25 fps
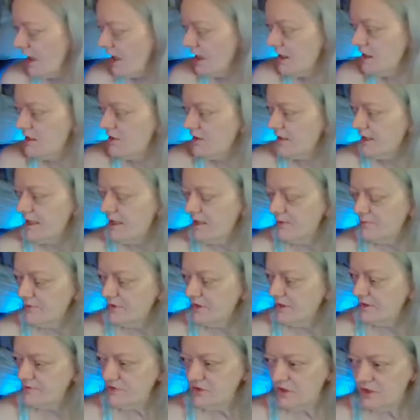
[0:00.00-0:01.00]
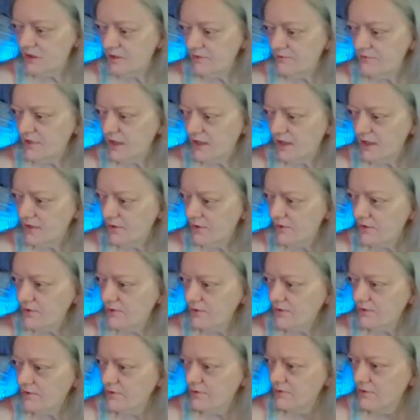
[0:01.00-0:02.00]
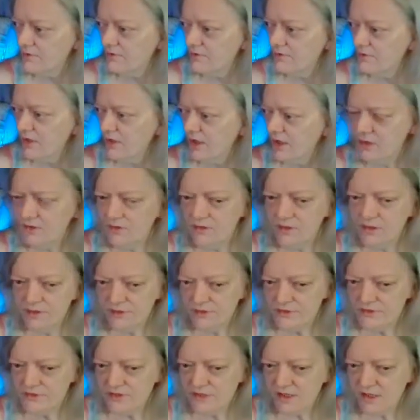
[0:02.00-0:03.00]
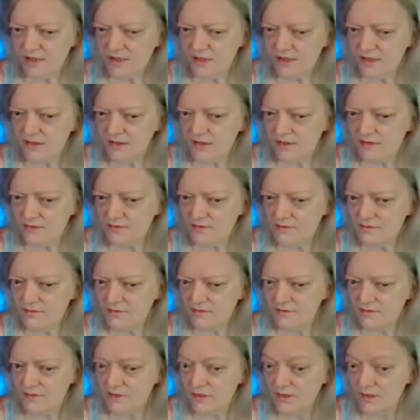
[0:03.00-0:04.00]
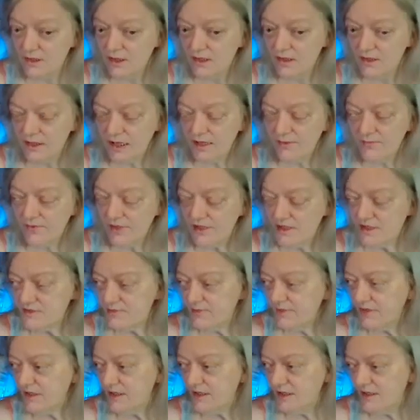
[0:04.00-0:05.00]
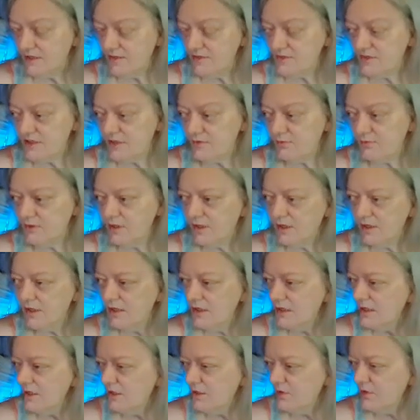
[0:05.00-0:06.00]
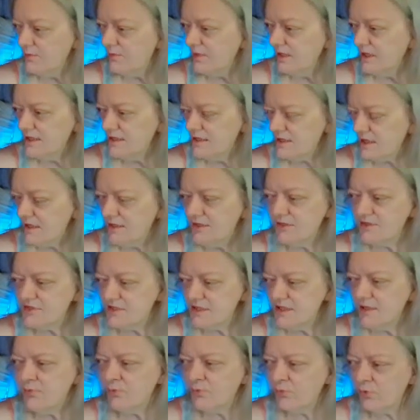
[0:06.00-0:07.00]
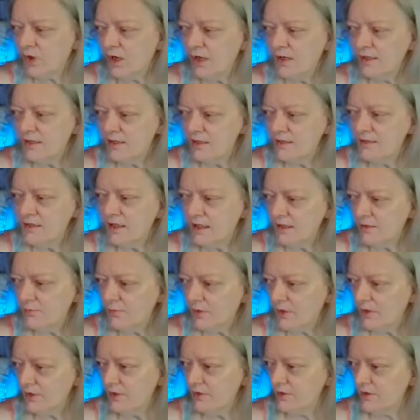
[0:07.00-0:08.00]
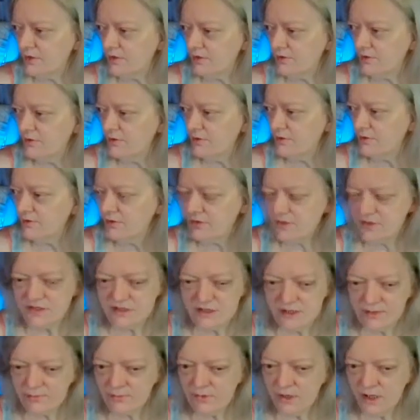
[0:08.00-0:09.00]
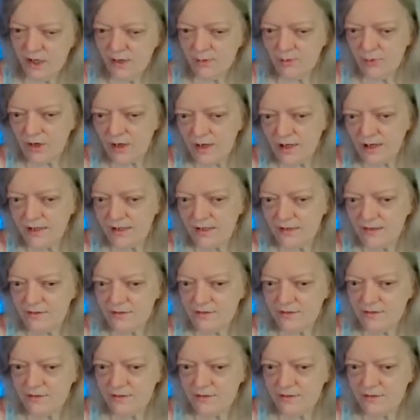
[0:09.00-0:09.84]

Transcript: I know, I can't believe she left either. I don't understand it. That makes me think there's something, you know what I mean? It's like there's something rotten in Denmark. There's something not right.